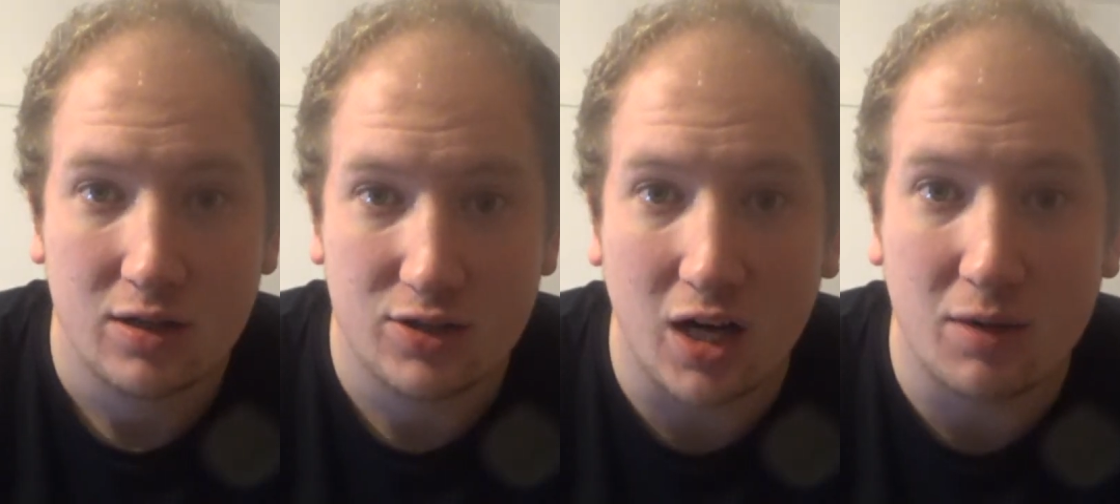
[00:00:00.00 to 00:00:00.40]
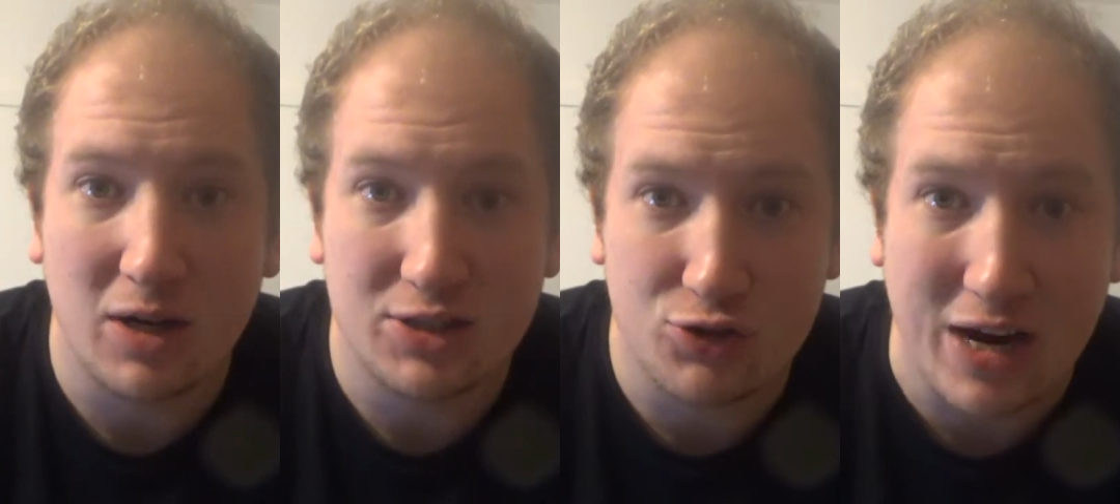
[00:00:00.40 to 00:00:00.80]
suck
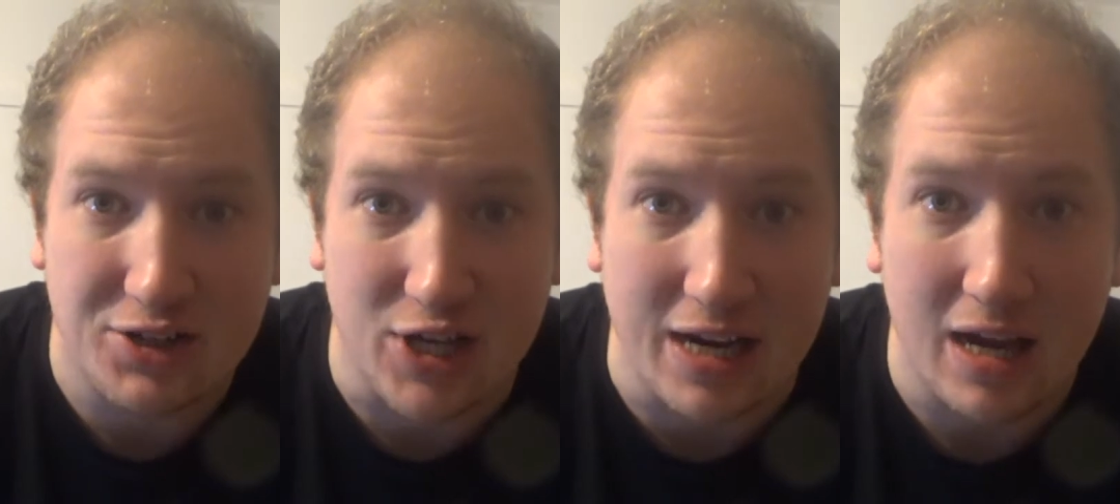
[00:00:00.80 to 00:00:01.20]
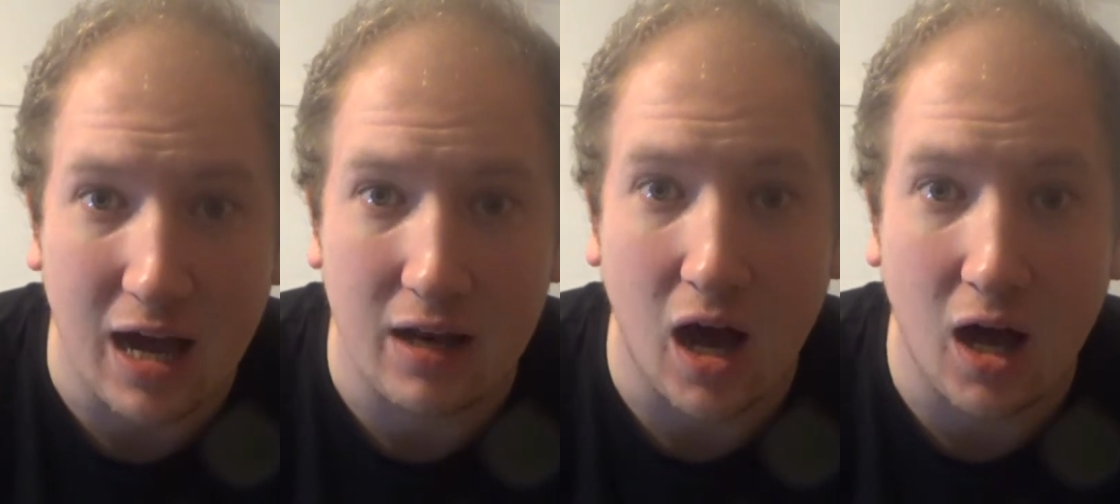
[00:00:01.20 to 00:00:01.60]
my stretchy
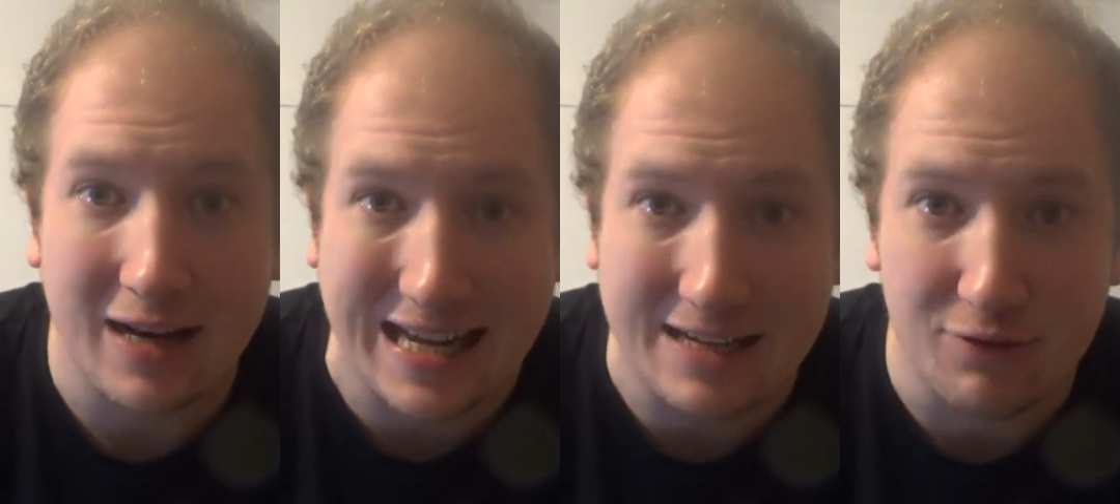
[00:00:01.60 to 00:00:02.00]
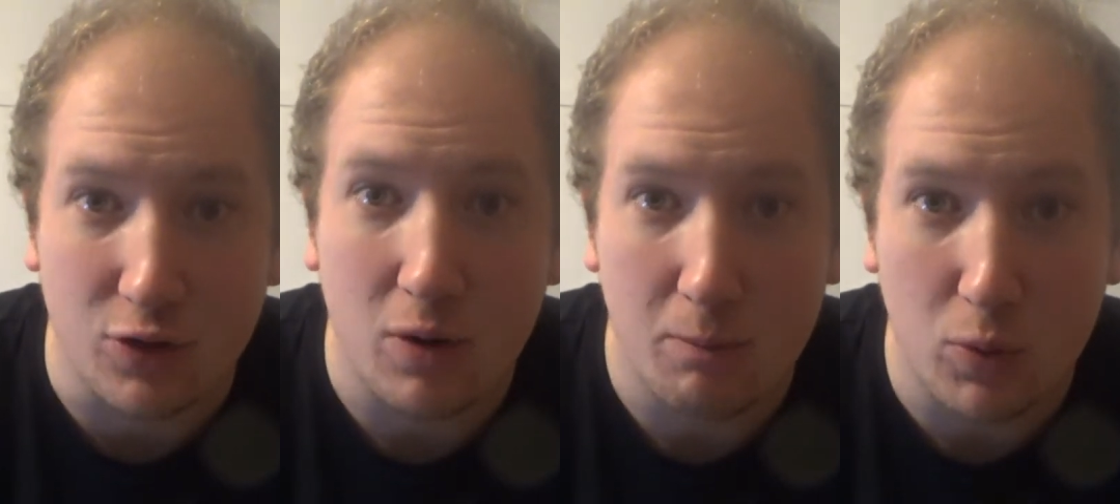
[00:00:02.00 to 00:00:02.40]
and
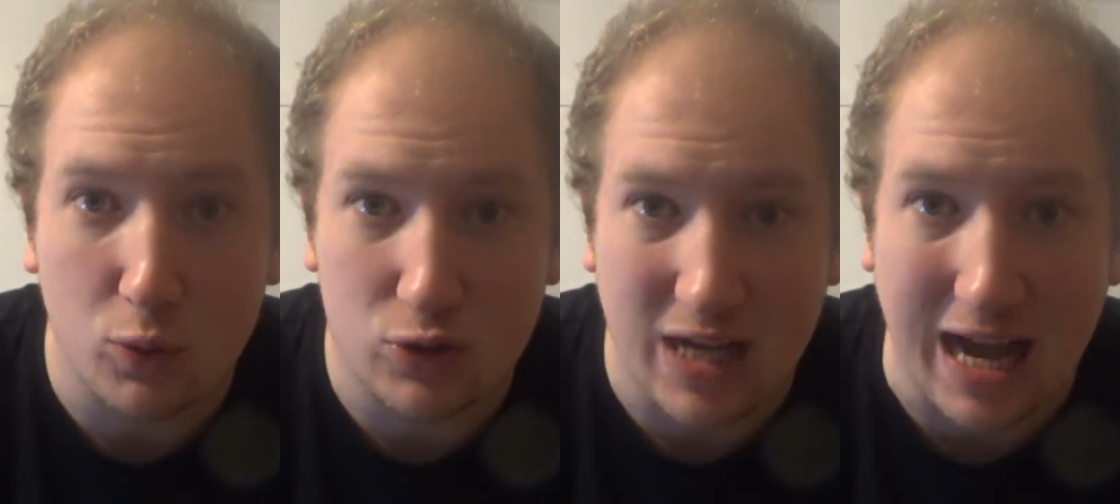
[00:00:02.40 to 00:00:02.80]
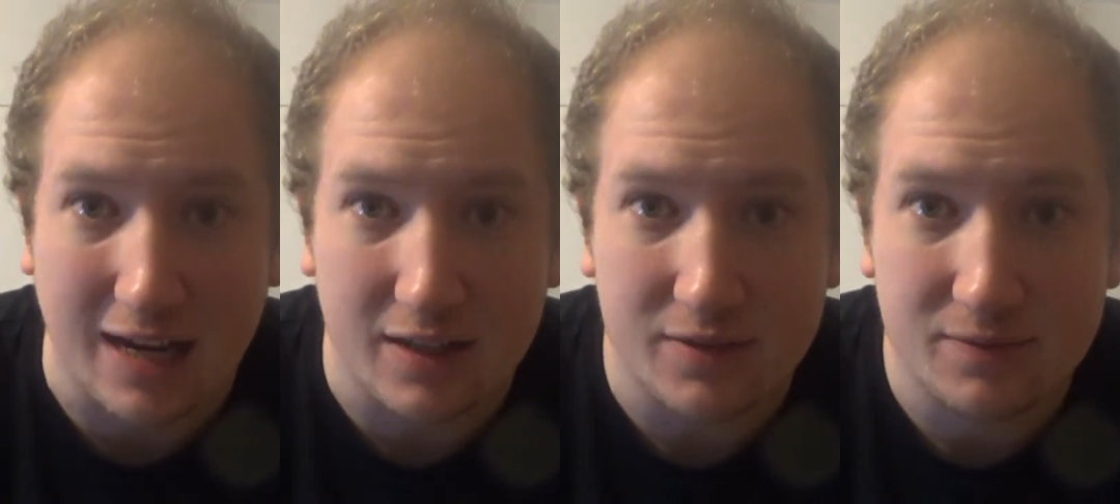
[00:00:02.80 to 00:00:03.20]
uneven ball
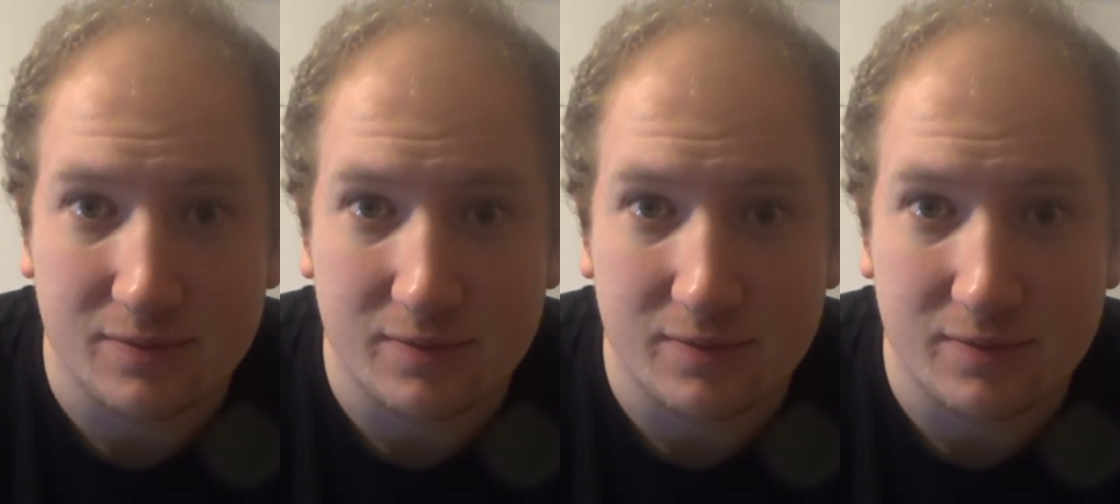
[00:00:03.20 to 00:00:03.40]
sack.